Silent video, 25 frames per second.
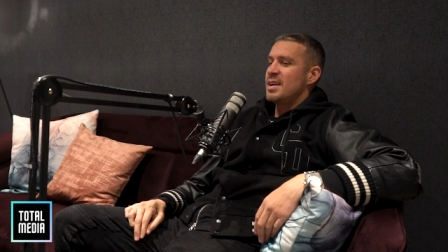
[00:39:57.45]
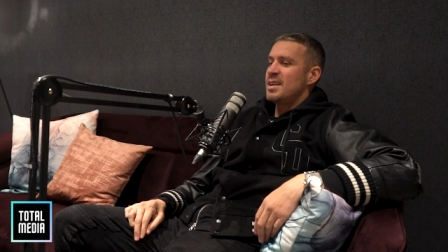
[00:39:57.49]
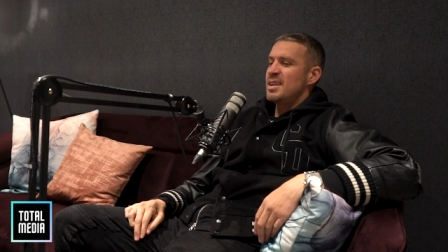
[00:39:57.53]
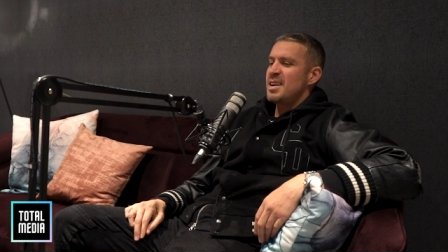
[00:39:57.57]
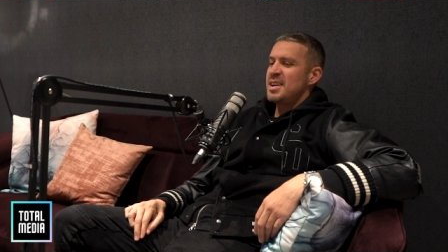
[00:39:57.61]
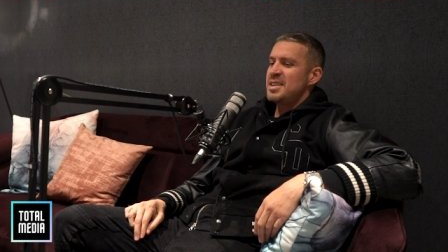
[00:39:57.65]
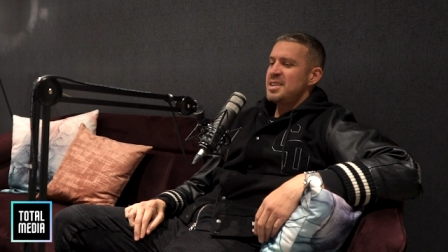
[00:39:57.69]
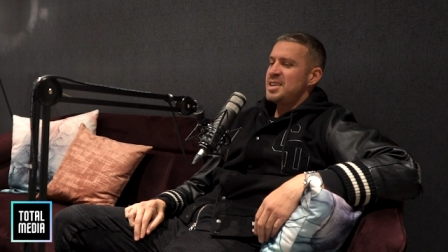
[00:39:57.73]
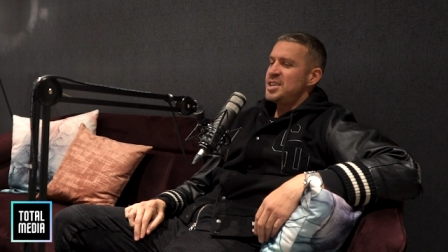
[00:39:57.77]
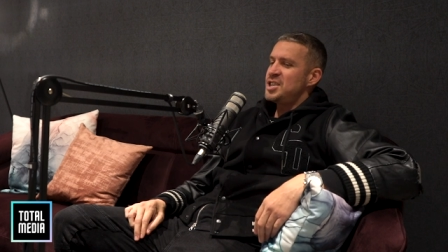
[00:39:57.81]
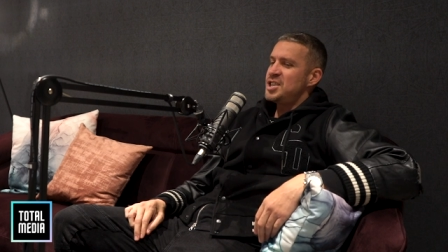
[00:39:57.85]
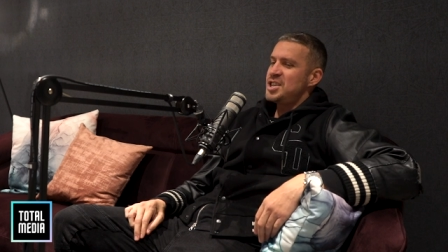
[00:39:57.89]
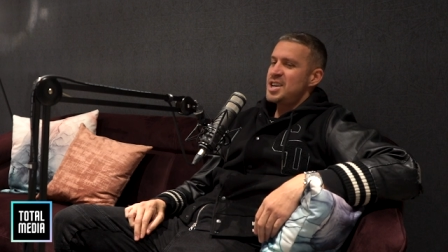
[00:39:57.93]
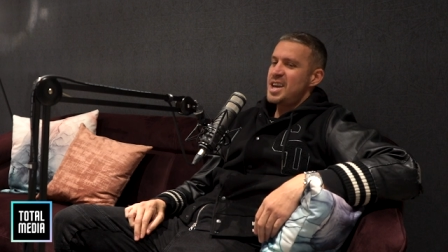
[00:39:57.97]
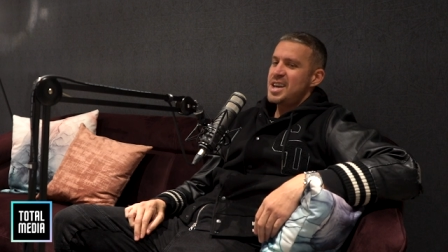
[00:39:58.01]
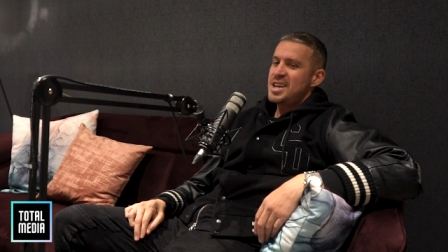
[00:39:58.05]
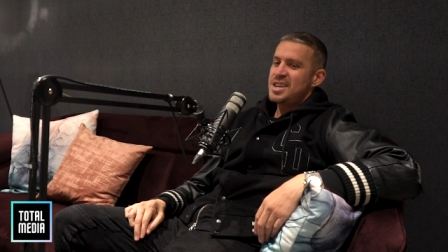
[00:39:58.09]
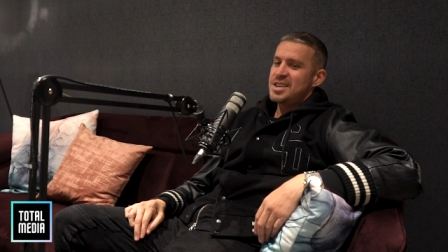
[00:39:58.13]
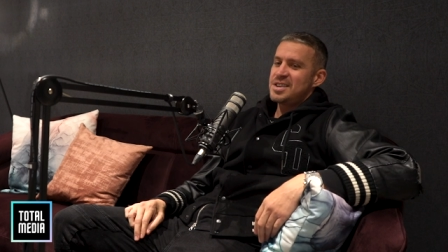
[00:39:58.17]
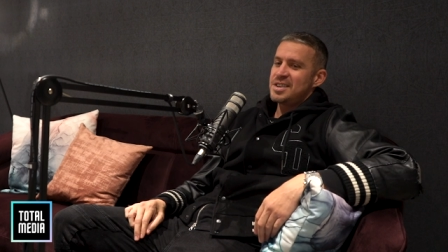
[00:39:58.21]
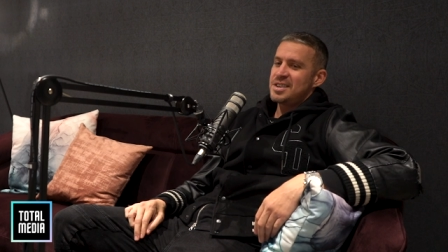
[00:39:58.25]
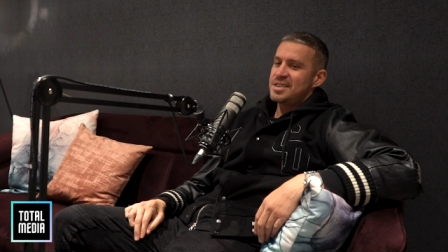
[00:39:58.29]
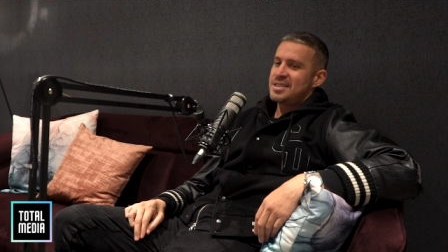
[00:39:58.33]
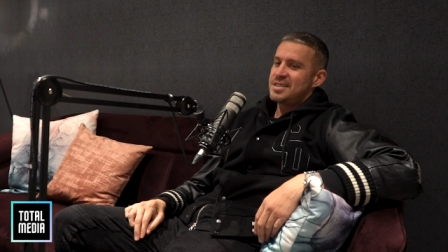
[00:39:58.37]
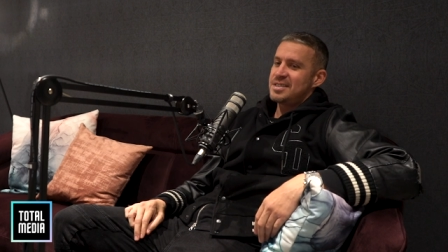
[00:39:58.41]

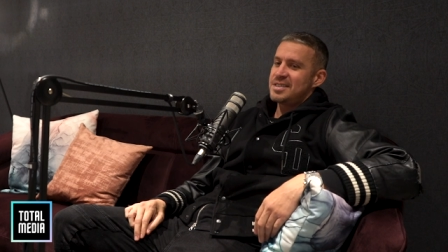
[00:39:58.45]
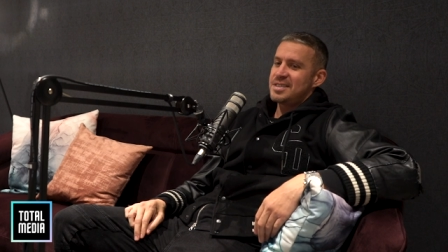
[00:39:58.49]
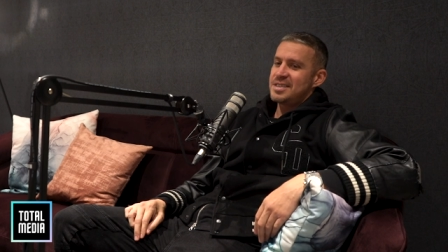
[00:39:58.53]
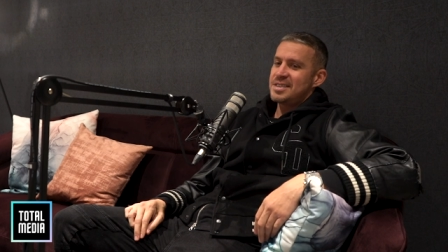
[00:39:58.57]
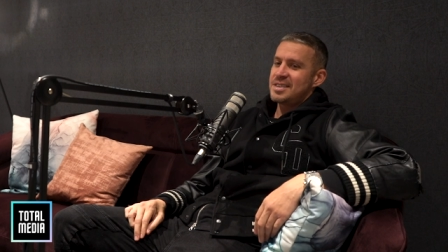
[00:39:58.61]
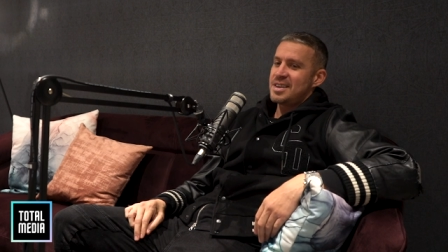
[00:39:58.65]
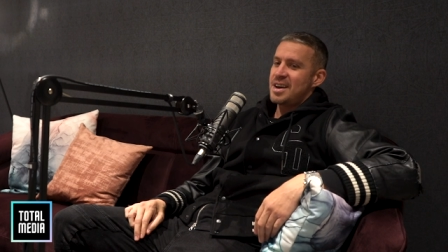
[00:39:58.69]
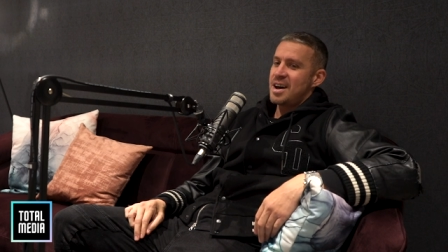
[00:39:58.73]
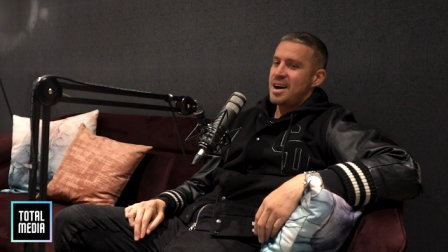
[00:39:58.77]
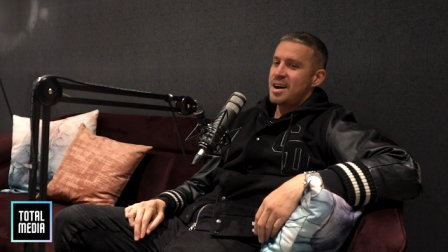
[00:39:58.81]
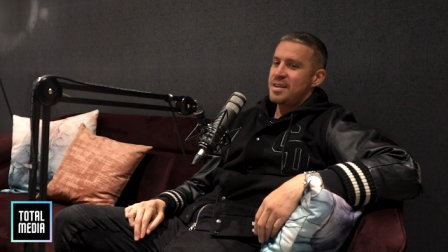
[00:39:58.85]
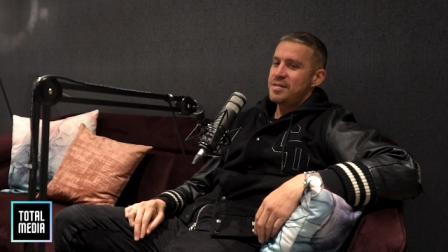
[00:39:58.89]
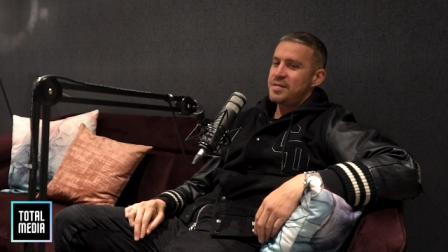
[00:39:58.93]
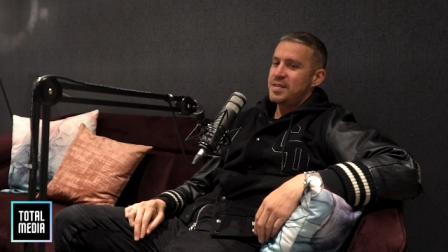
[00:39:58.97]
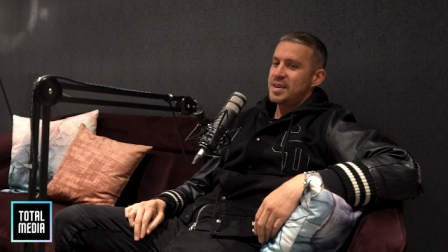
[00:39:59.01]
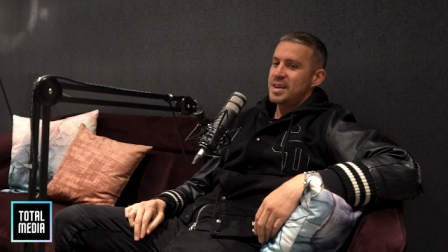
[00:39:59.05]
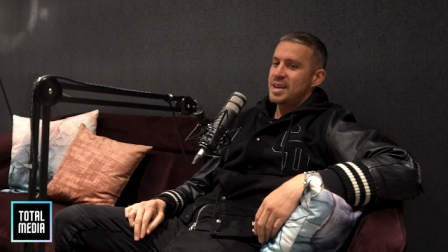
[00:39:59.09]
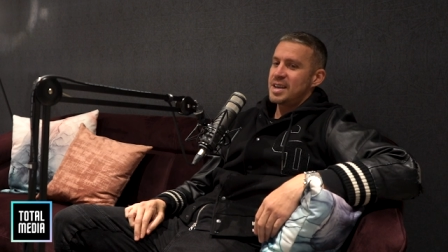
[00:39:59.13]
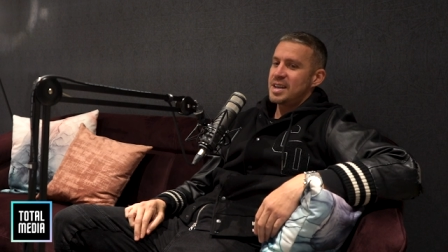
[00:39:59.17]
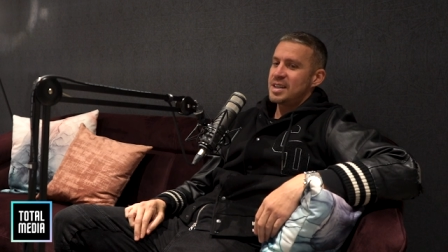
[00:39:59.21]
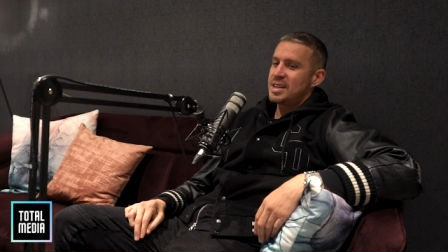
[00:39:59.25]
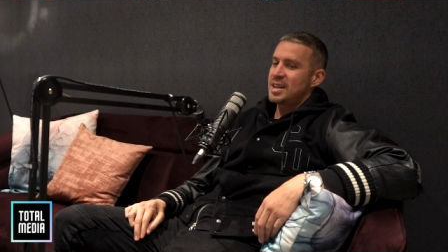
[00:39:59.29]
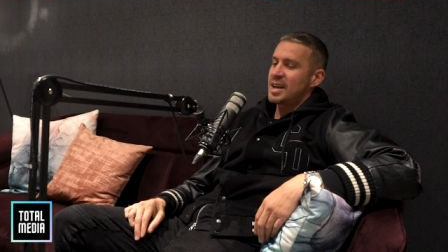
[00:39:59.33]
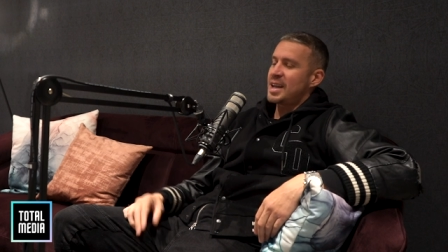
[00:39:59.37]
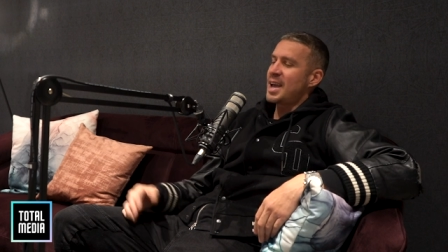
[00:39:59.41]
initiations, no, I
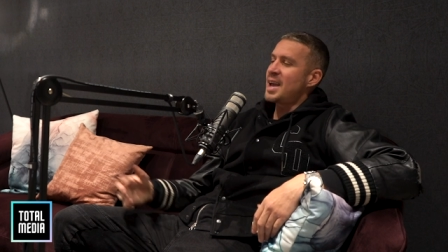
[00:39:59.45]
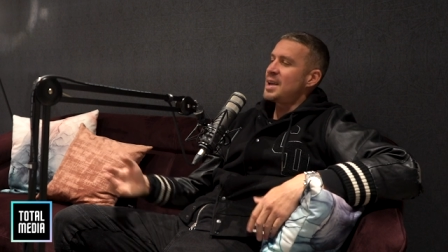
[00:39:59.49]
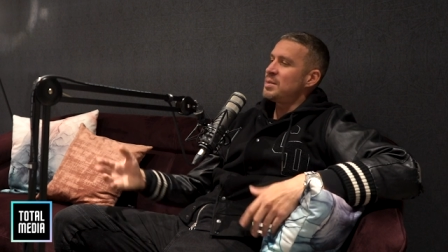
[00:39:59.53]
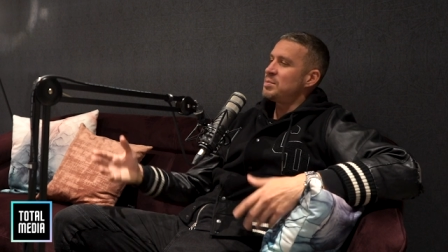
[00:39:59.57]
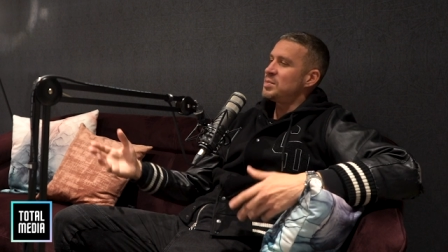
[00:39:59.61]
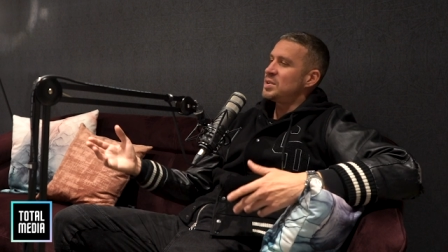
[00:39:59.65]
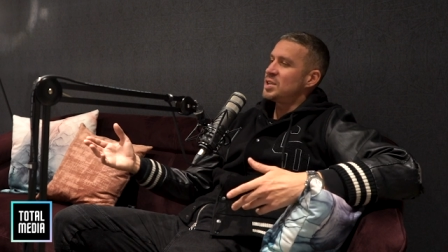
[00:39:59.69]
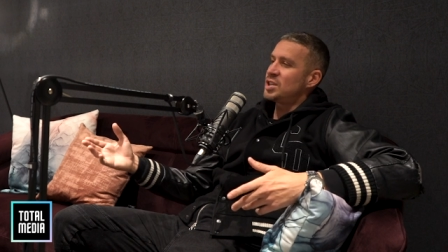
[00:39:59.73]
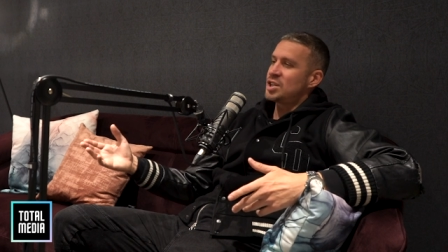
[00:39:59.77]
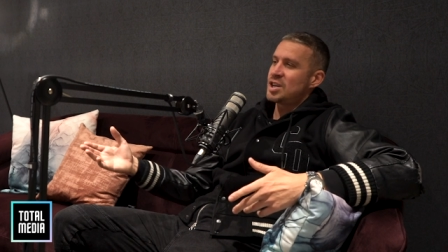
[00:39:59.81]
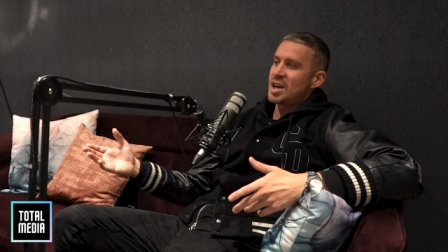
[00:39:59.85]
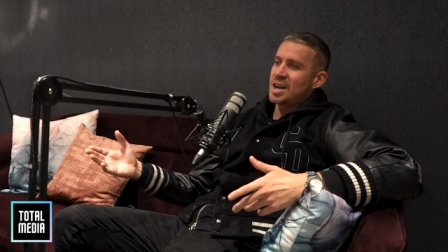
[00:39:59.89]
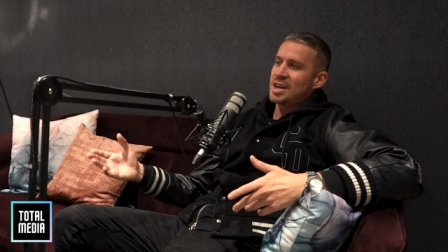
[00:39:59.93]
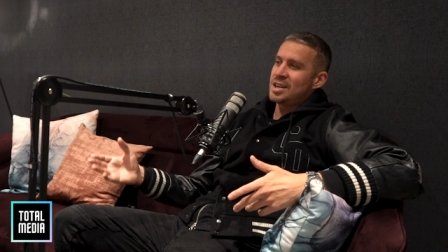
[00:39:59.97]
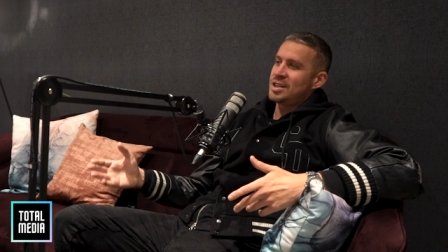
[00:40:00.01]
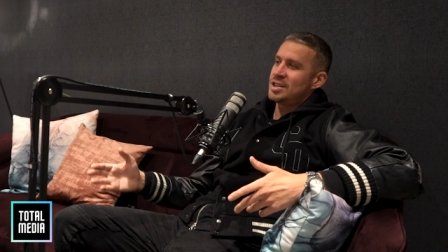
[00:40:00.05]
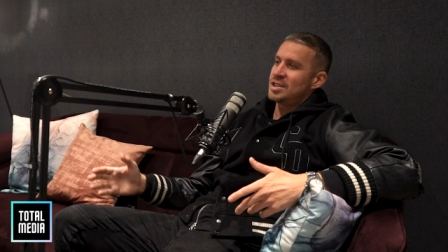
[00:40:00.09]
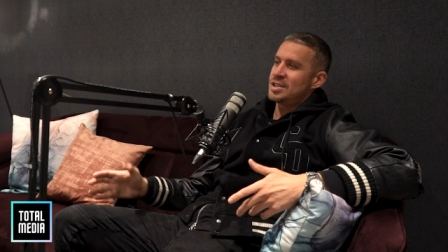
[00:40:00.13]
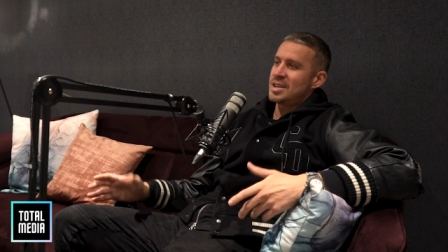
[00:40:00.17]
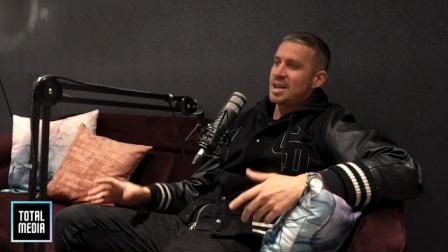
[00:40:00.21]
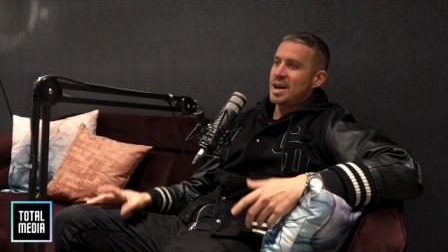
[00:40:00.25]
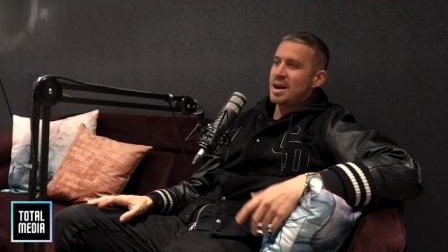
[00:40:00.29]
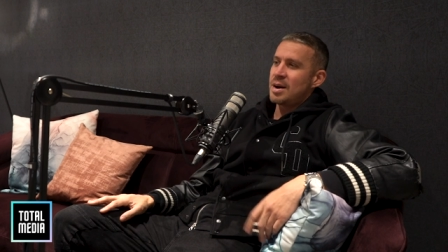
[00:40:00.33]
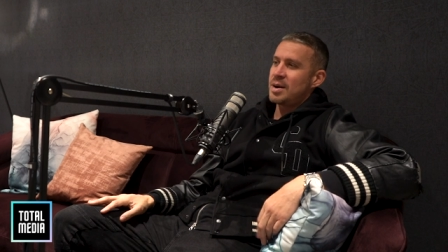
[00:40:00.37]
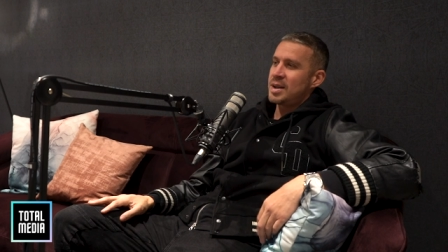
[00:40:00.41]
think the game's
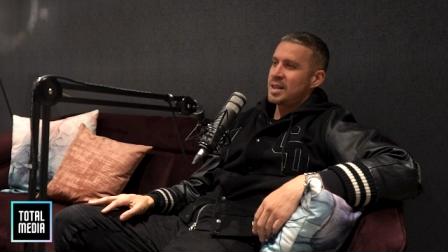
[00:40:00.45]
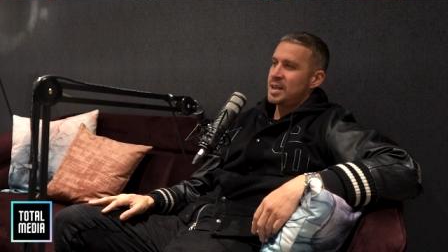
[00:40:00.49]
changed now